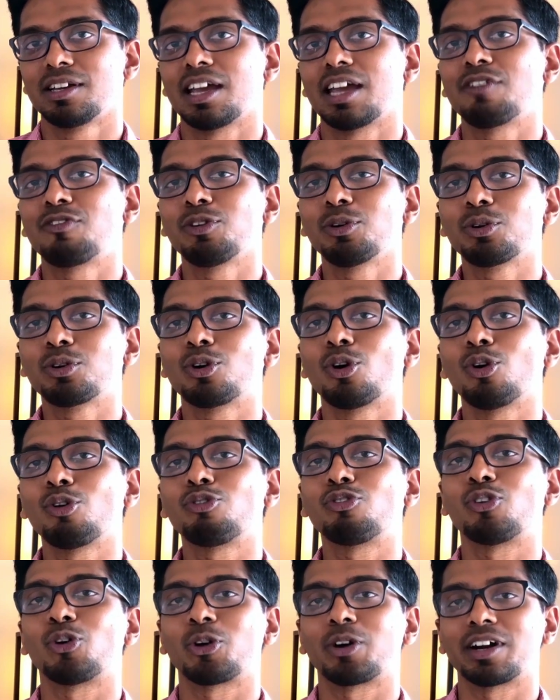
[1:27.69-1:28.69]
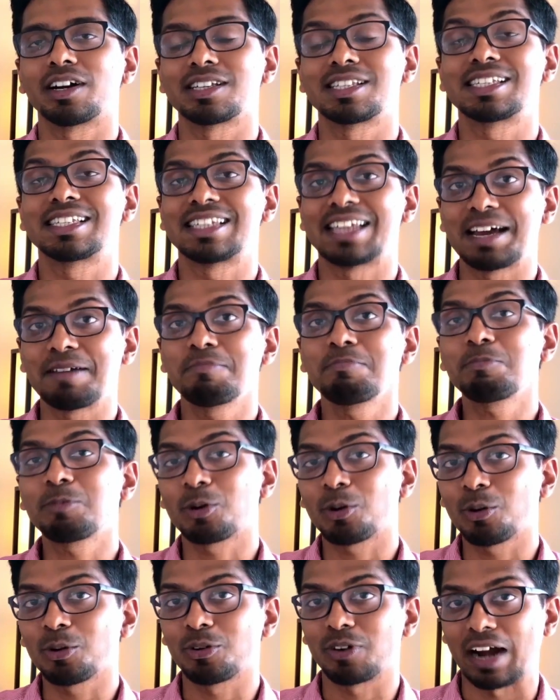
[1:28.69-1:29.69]
If you go for a STEM
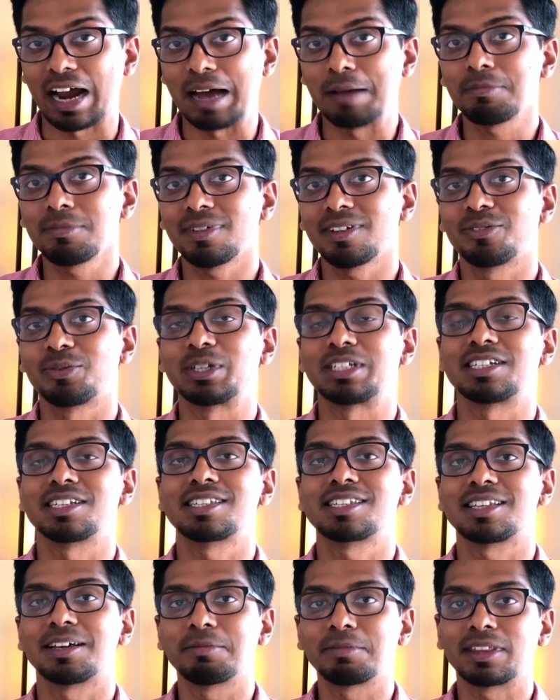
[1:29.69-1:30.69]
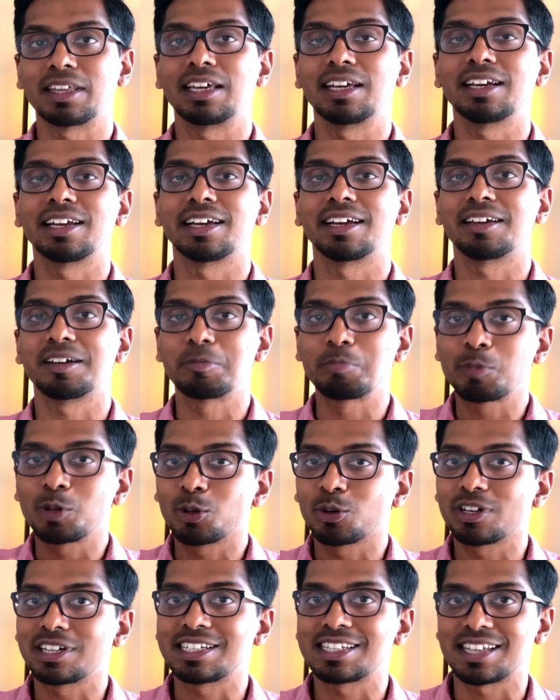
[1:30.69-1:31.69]
program, which is something like
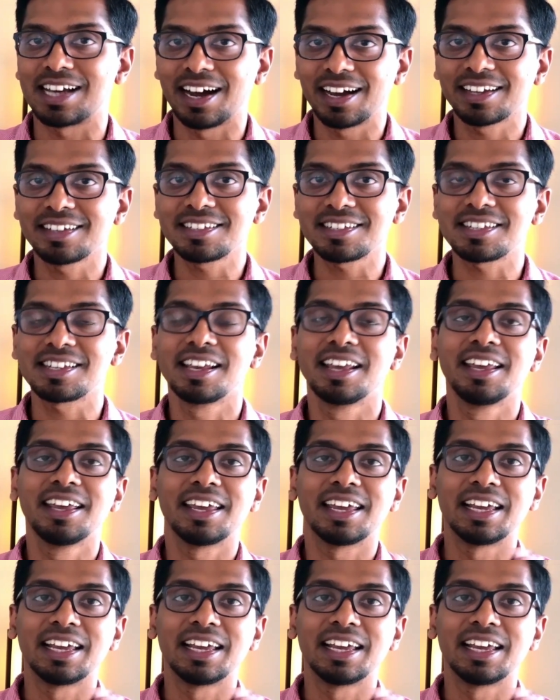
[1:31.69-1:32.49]
computer science,